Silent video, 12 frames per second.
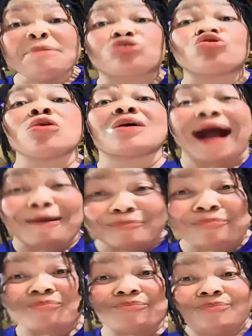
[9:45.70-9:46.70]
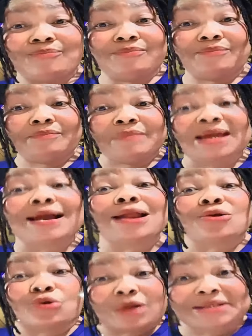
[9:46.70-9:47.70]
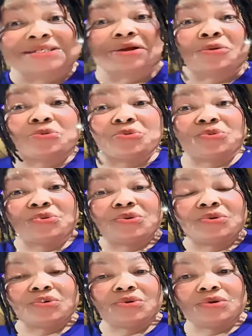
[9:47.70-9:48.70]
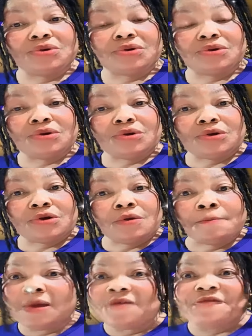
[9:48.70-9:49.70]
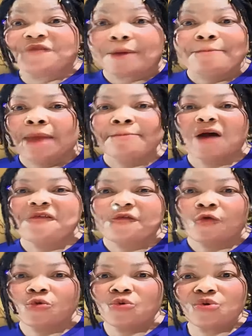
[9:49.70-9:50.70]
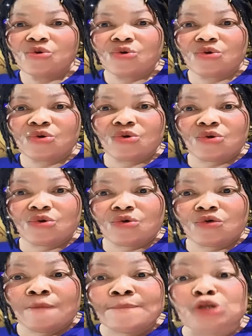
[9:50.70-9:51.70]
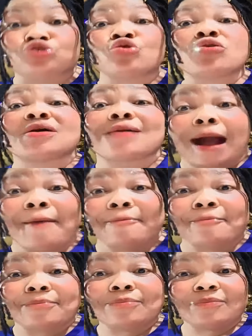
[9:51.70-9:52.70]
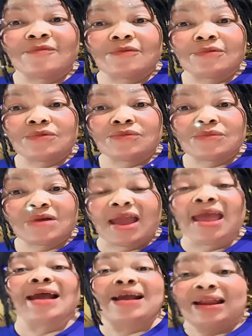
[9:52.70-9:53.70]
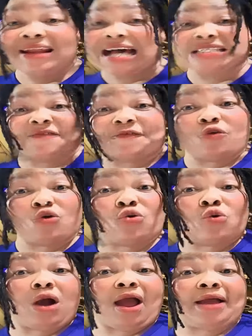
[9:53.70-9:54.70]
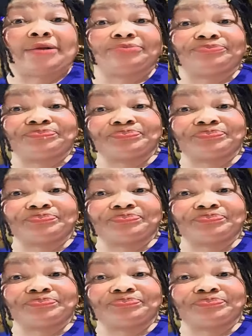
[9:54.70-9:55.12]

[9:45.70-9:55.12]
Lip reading: Me too gum, me cano crachro. Me fam me mafu. Me too gum a class of one kwa.